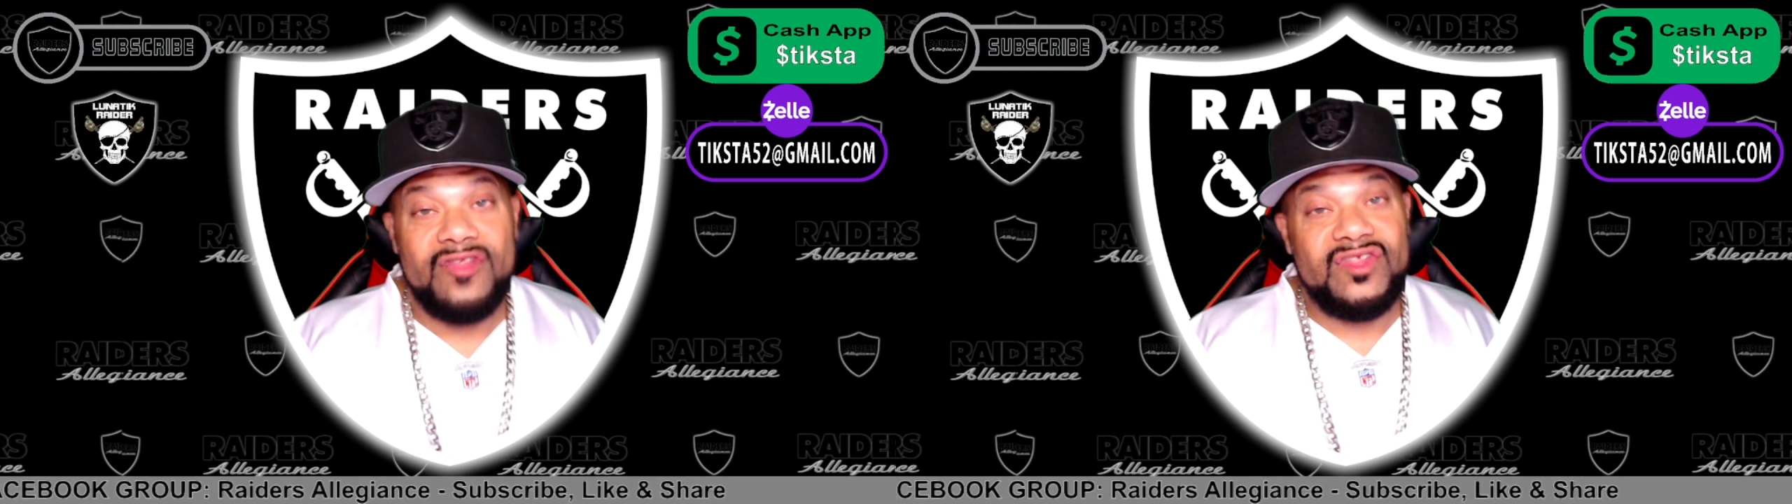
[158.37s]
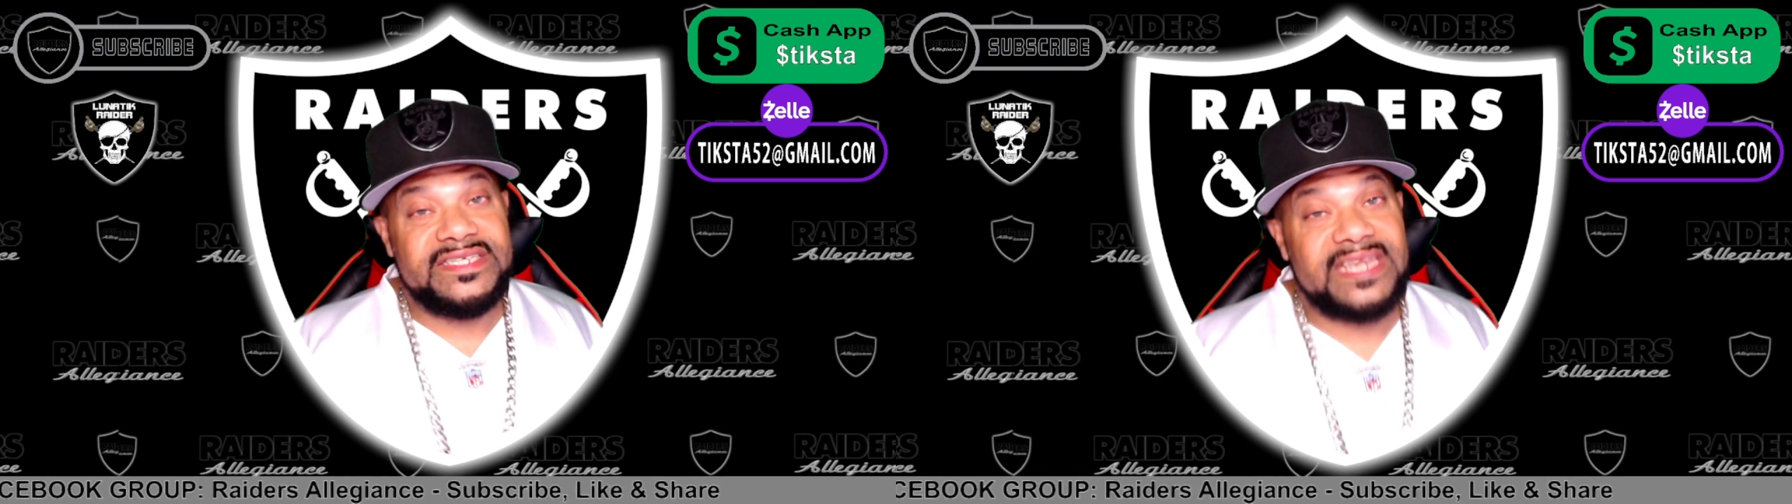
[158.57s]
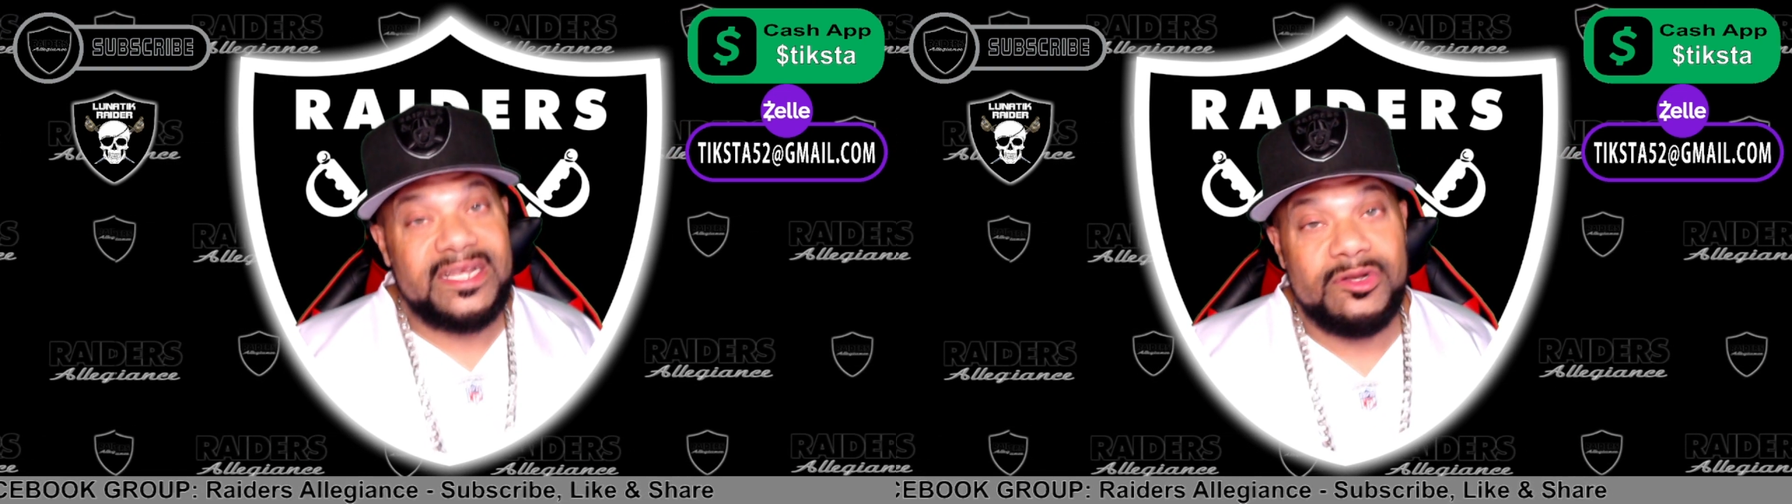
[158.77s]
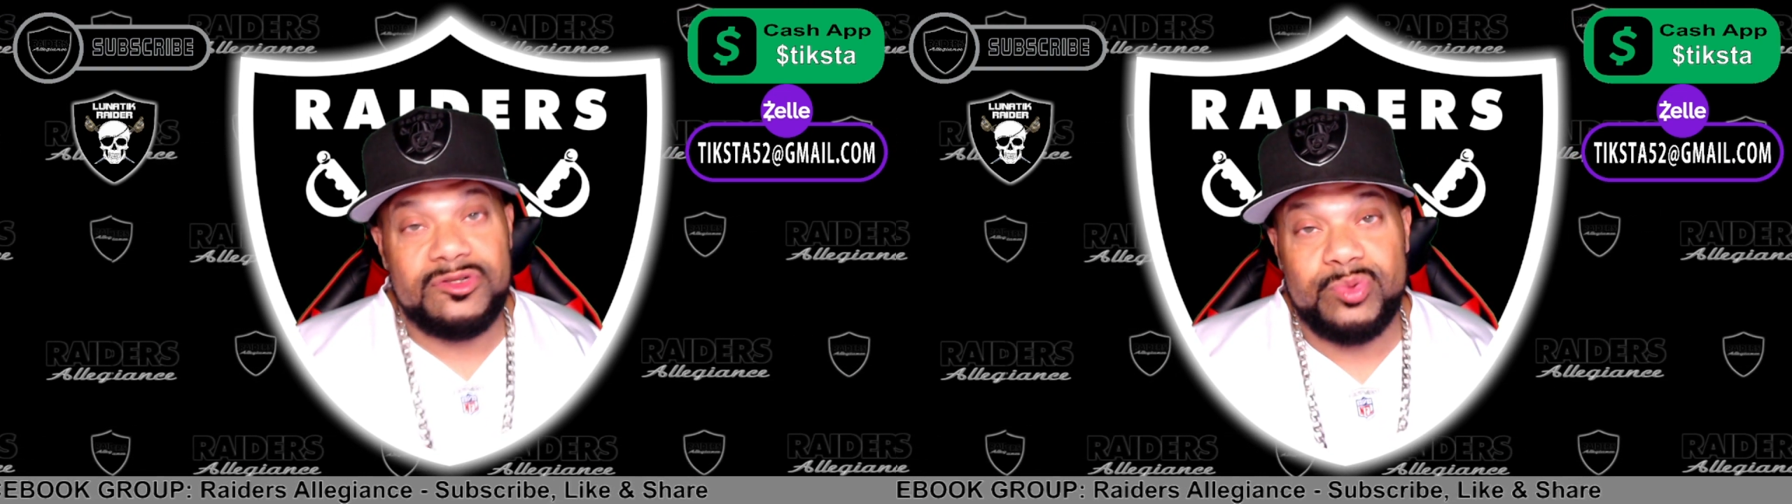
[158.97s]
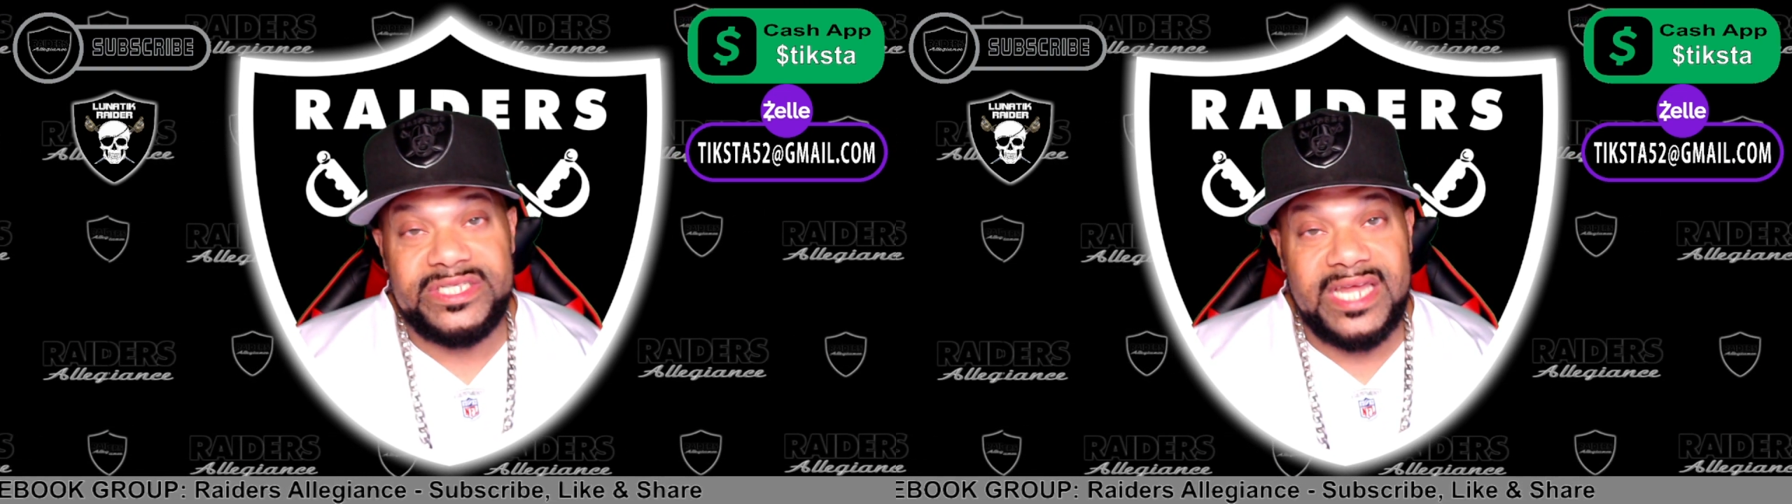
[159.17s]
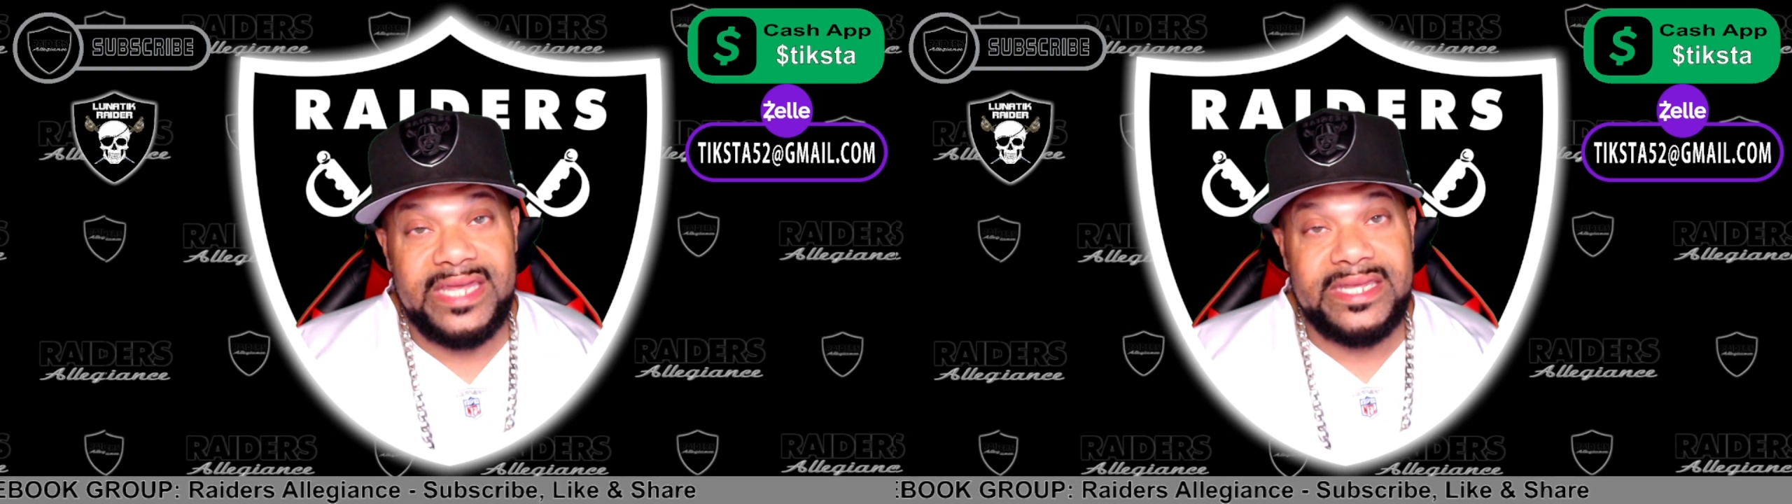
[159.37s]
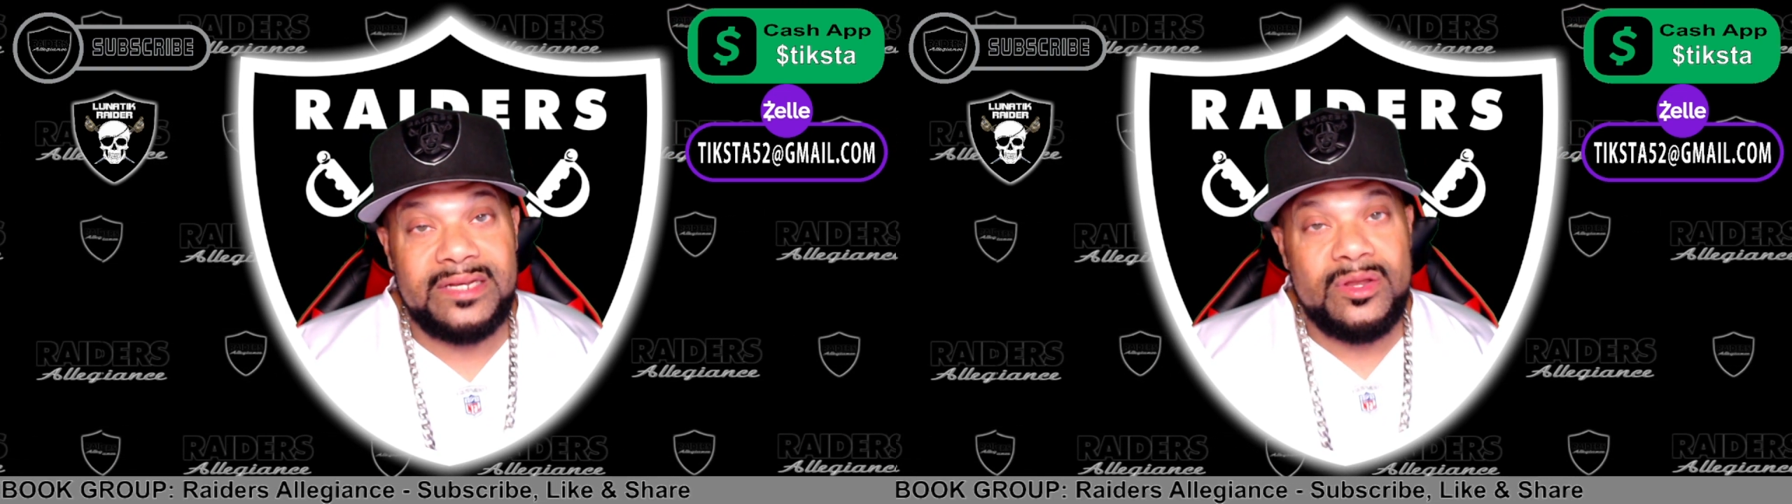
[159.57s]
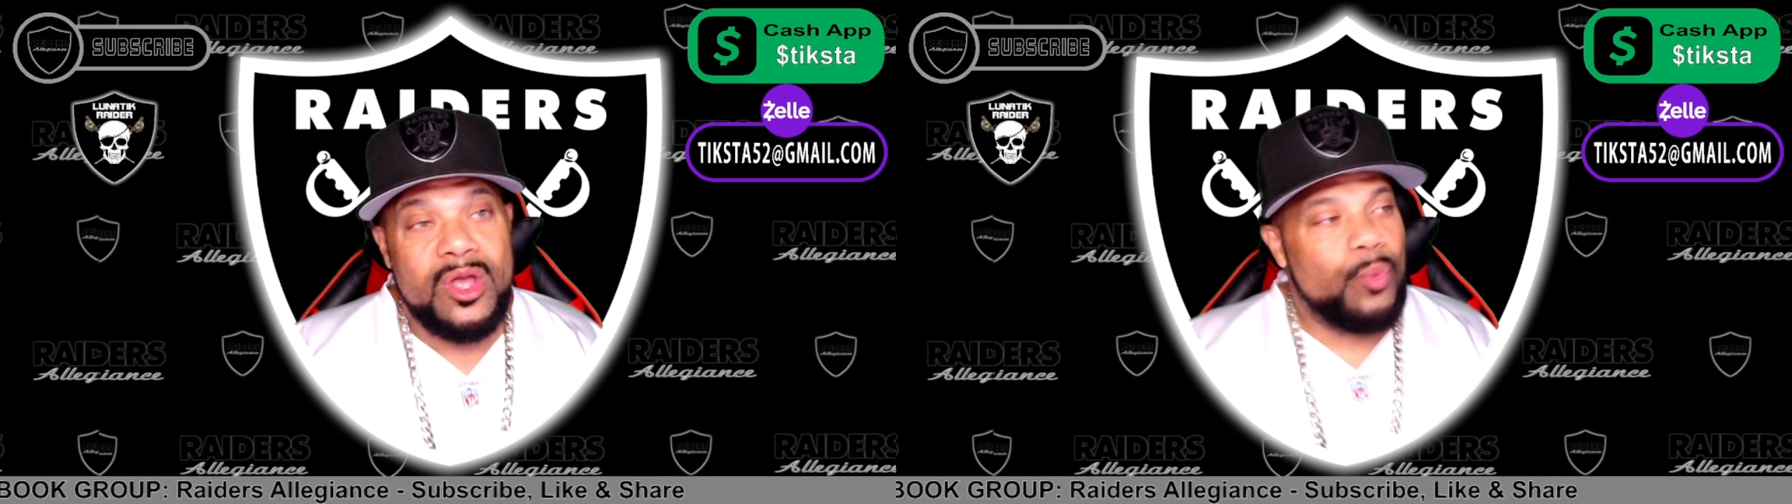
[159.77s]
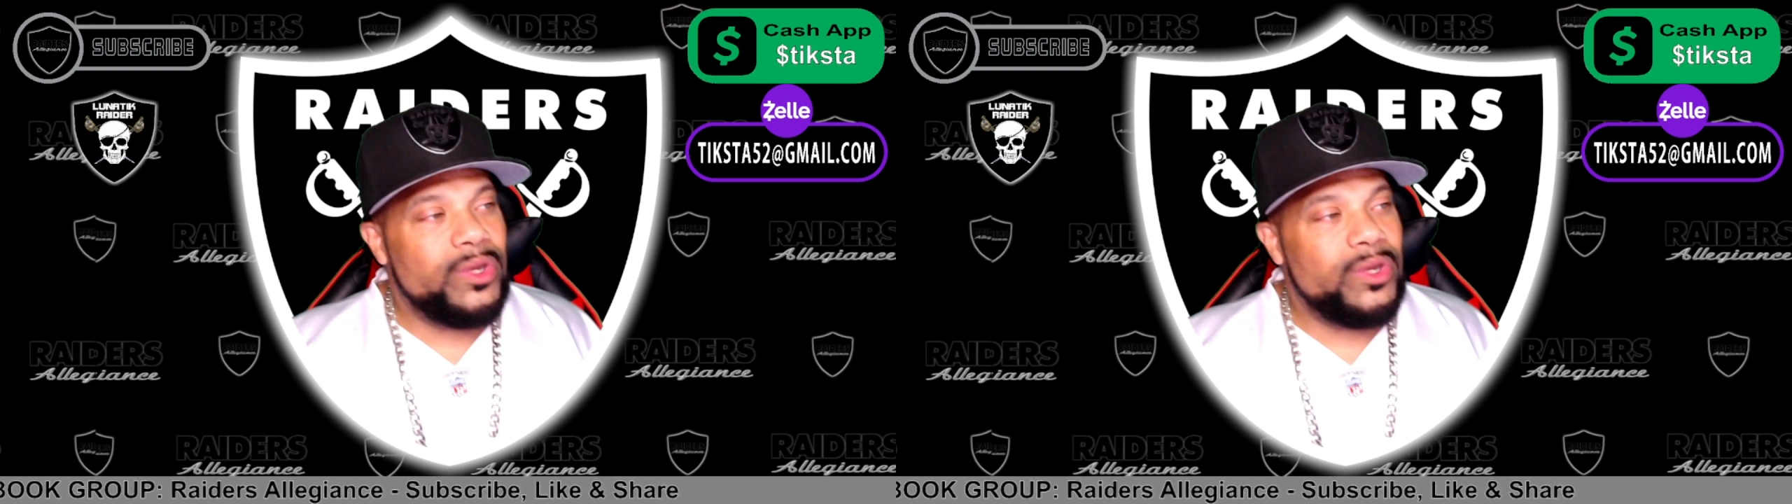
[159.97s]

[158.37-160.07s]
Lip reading: these L's we taking.